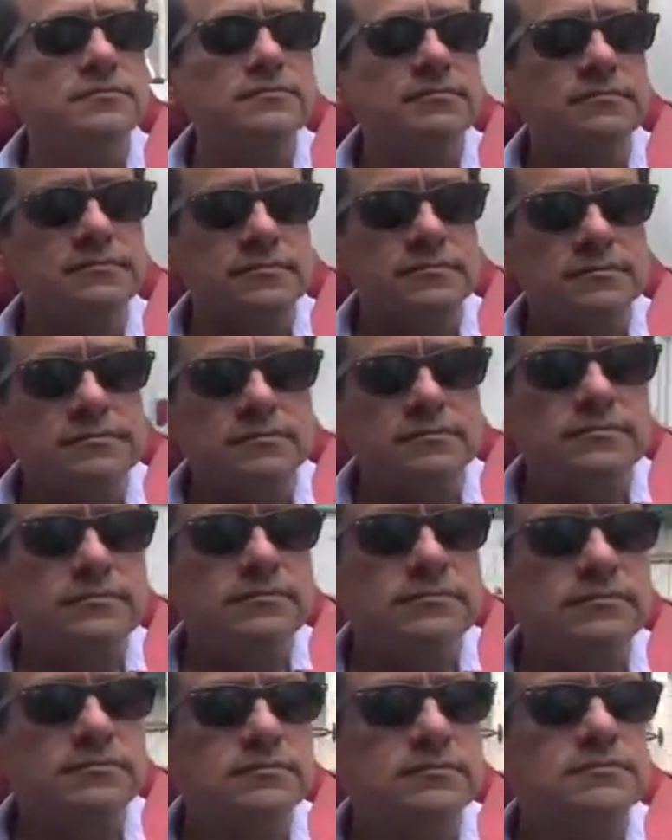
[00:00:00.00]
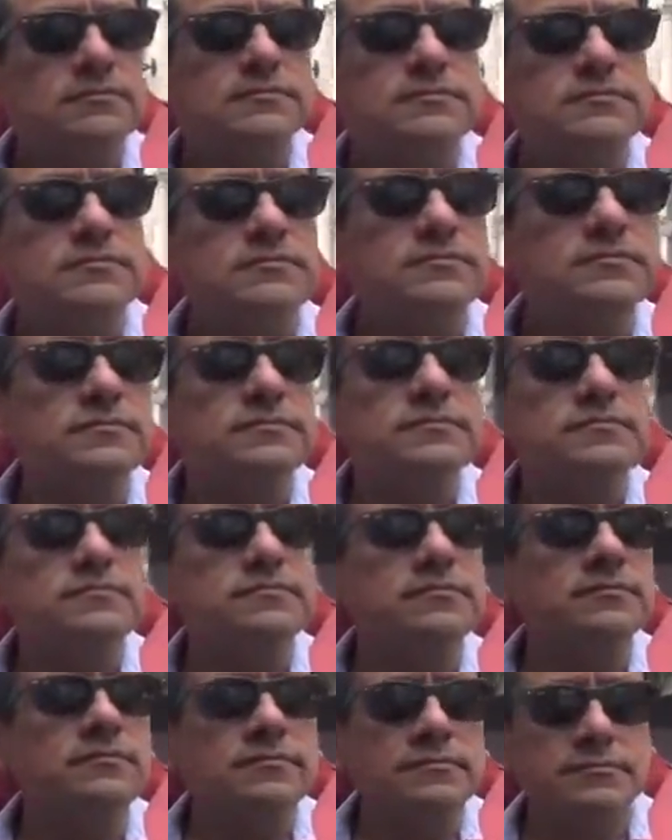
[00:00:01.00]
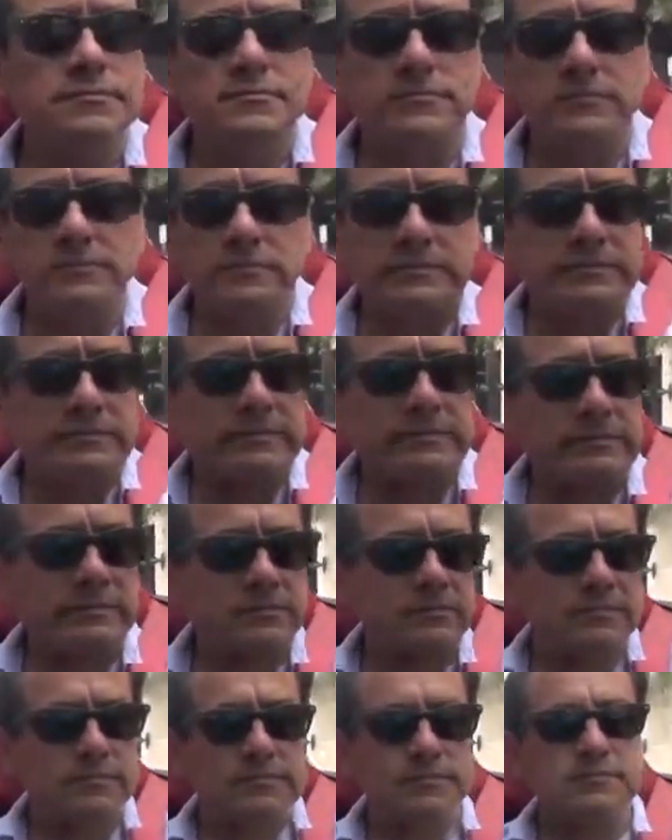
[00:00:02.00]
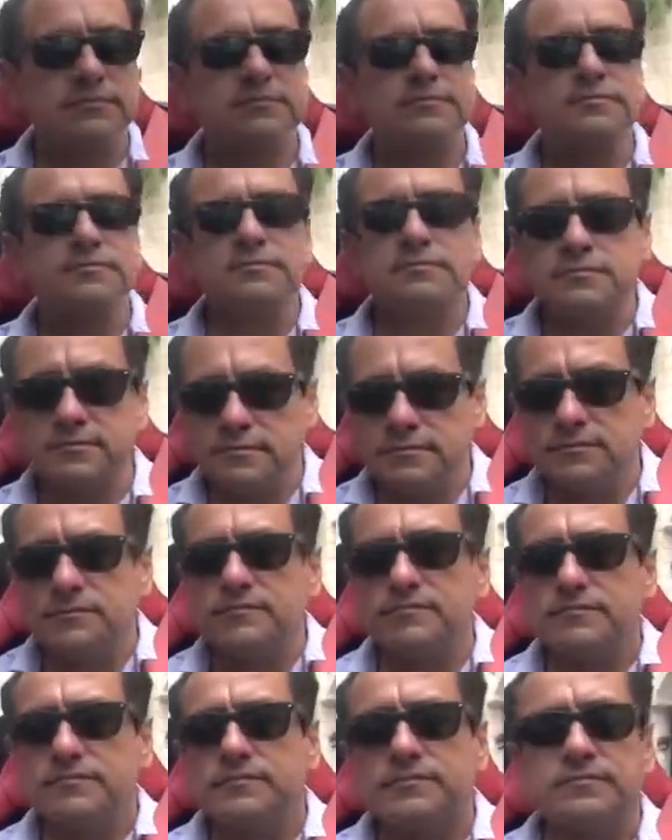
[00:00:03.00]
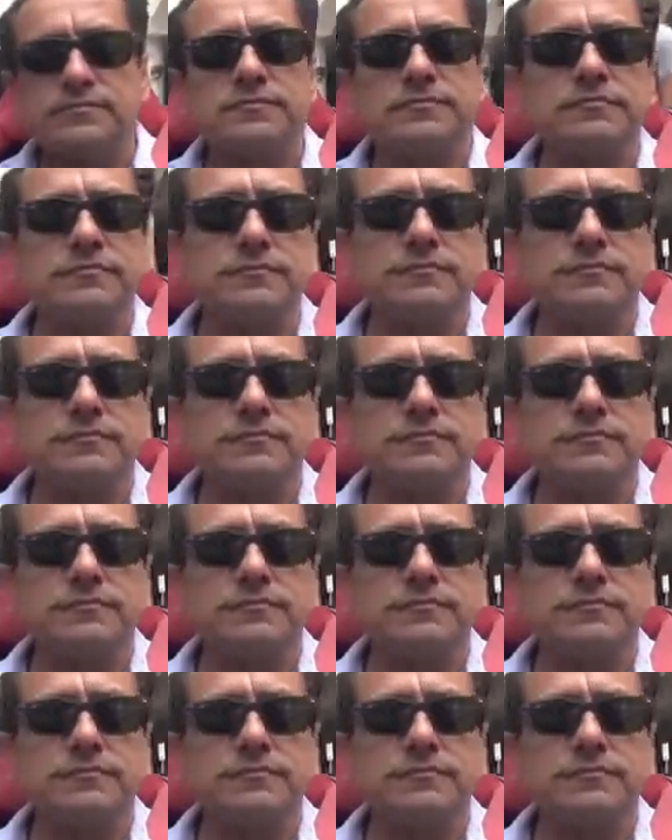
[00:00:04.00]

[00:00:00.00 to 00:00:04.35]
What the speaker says: This person isn't speaking.